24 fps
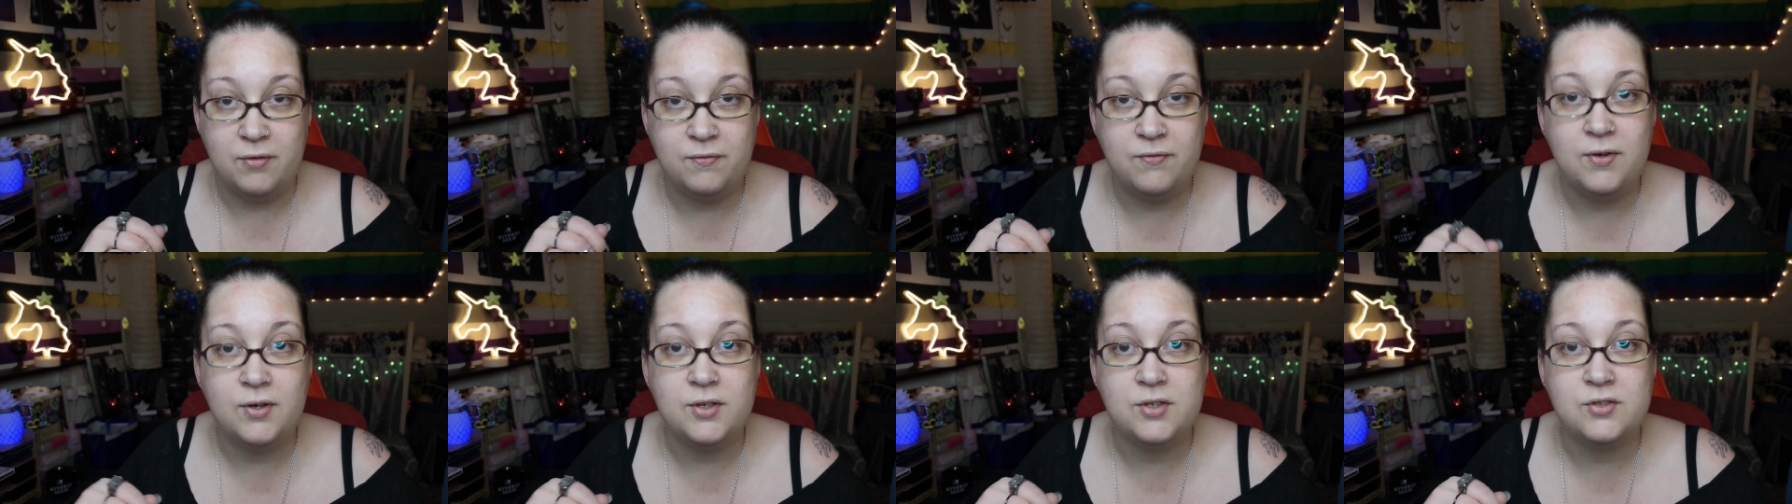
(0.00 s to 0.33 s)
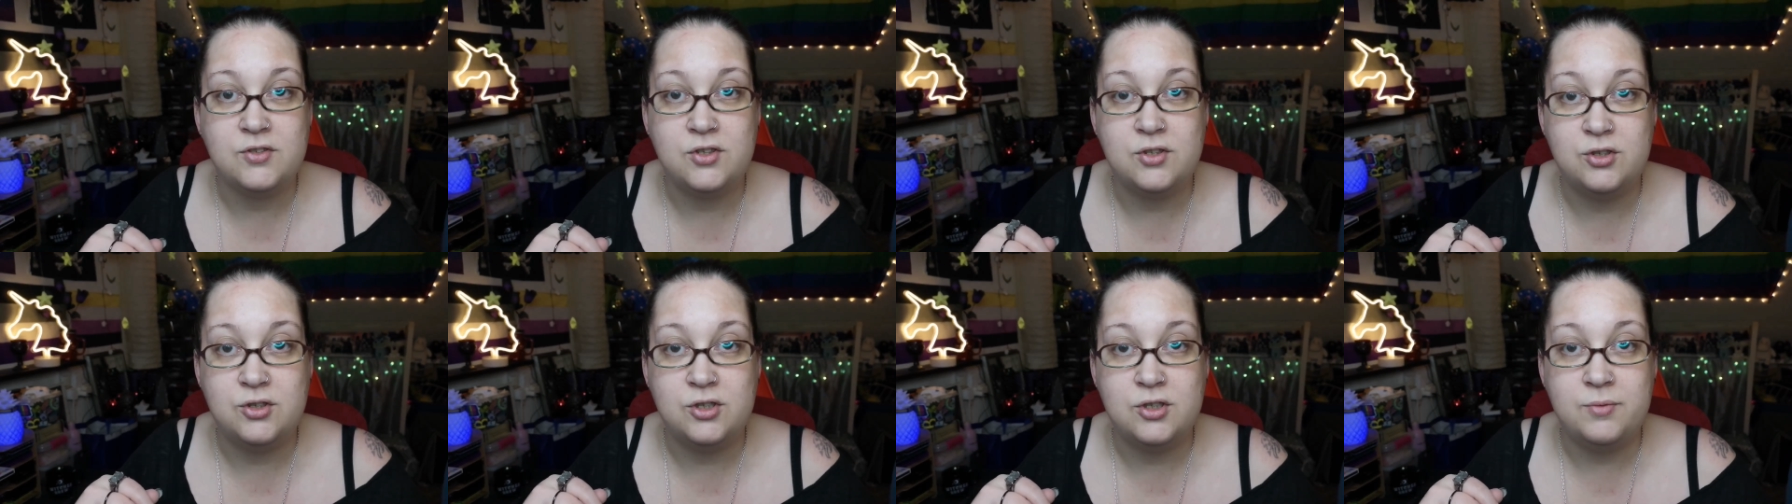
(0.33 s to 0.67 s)
first
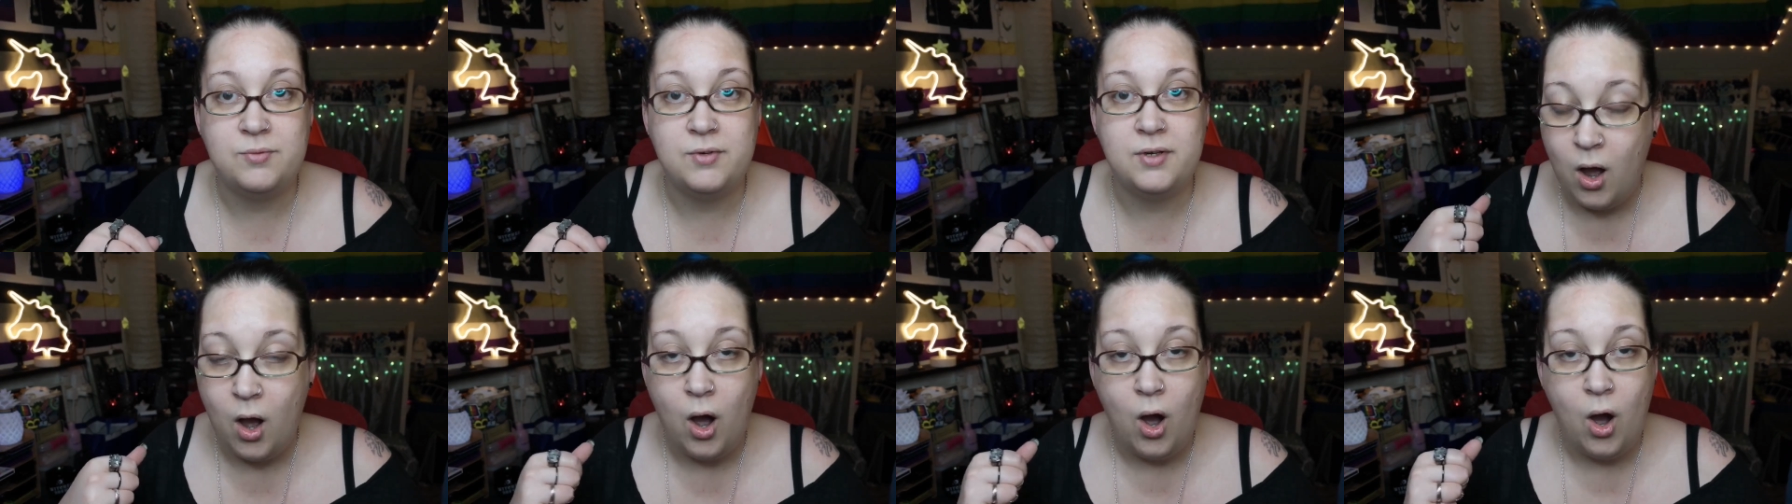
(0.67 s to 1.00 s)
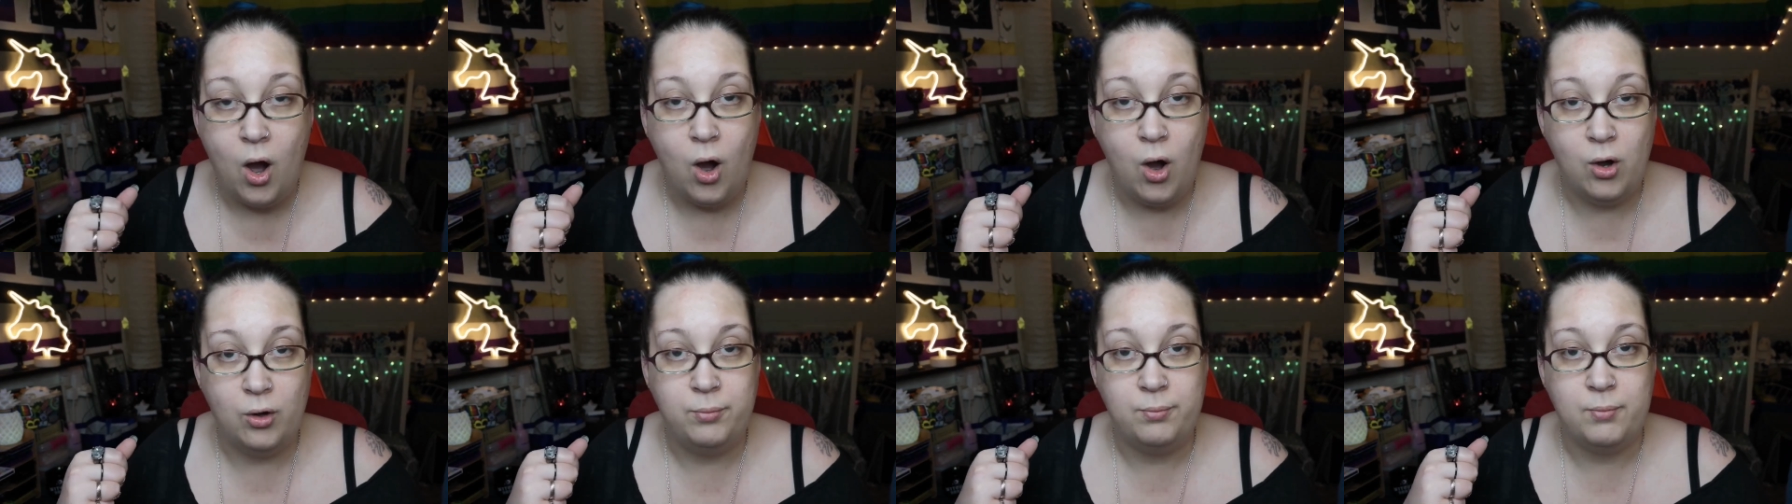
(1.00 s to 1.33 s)
YouTube video
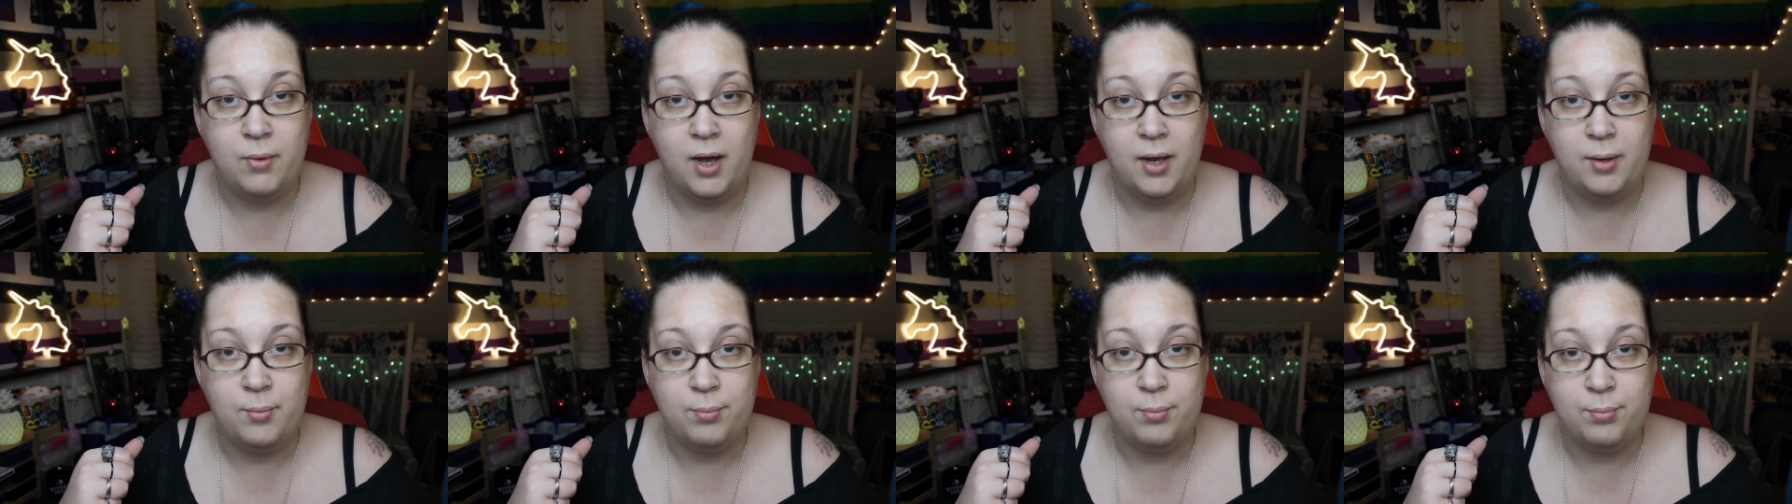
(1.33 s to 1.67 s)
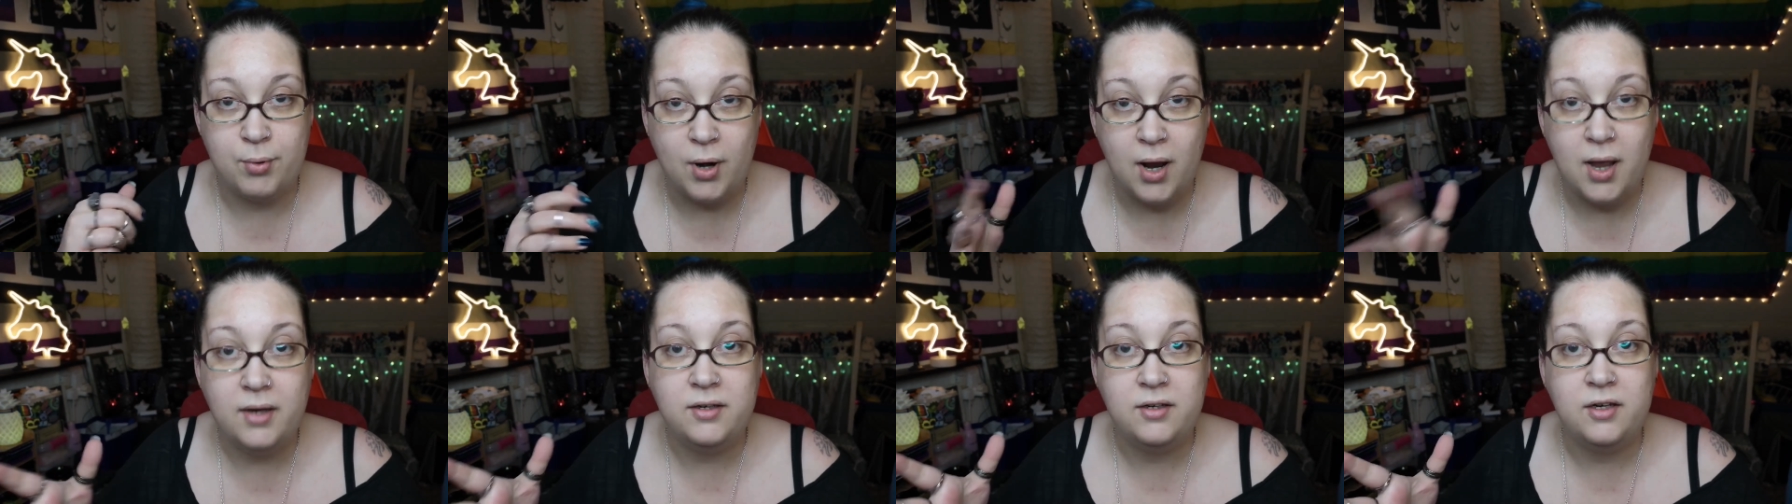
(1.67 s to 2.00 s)
on my
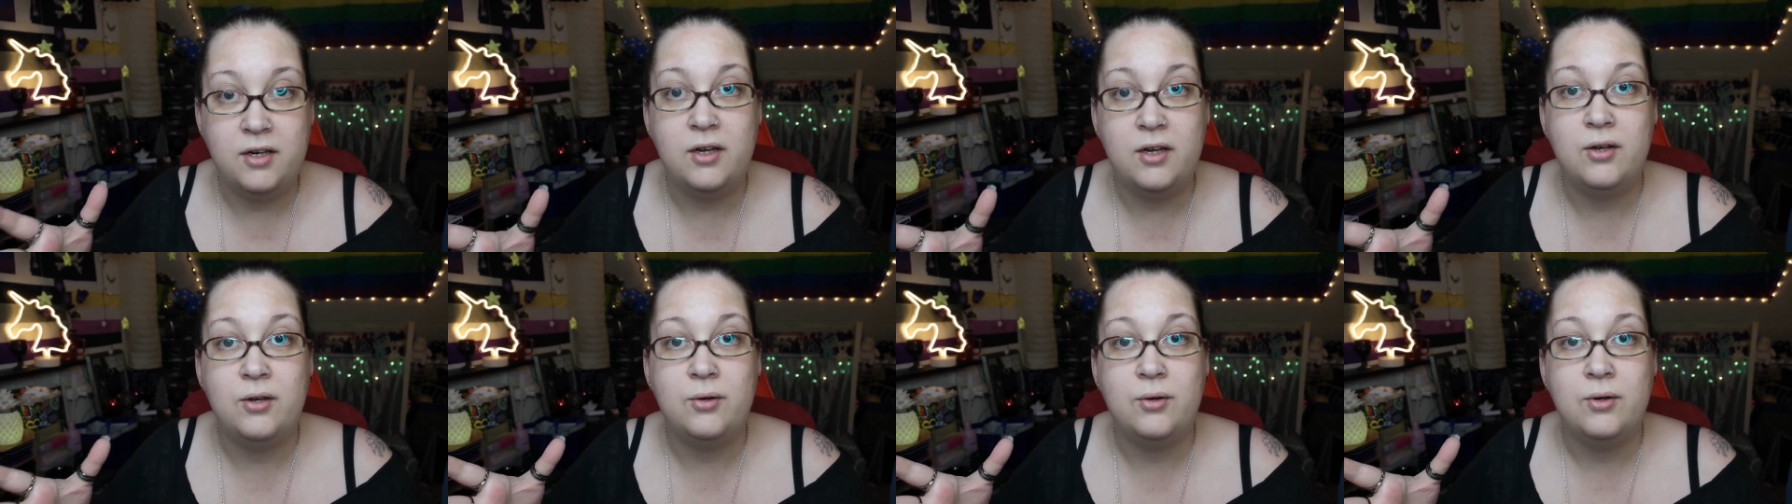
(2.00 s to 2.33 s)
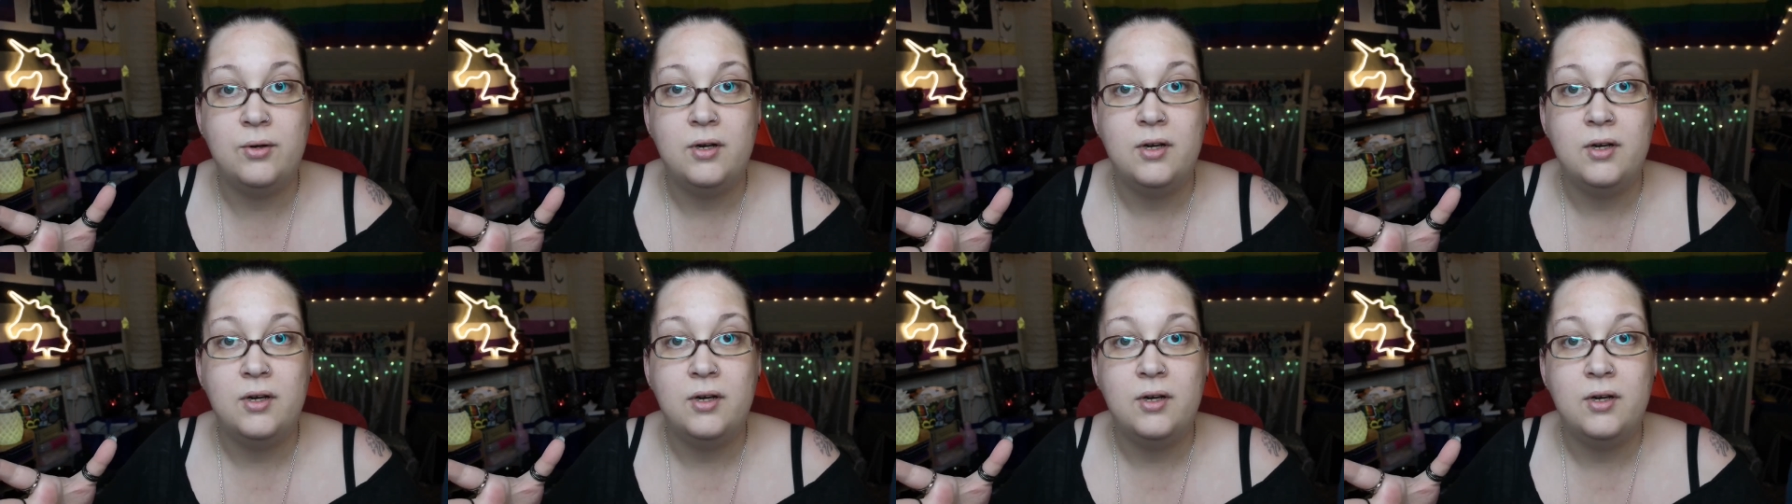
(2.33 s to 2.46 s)
brand new